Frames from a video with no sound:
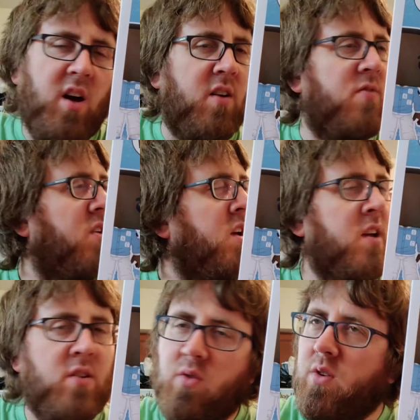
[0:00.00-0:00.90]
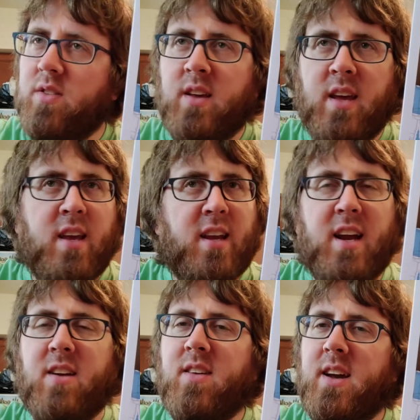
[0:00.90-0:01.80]
of North
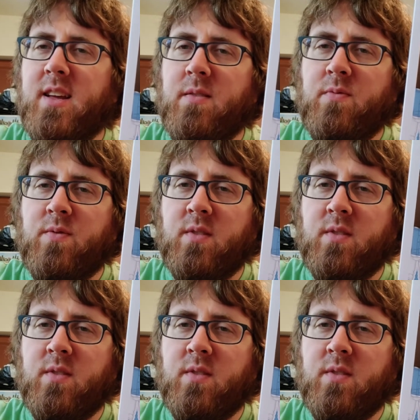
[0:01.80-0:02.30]
Carolina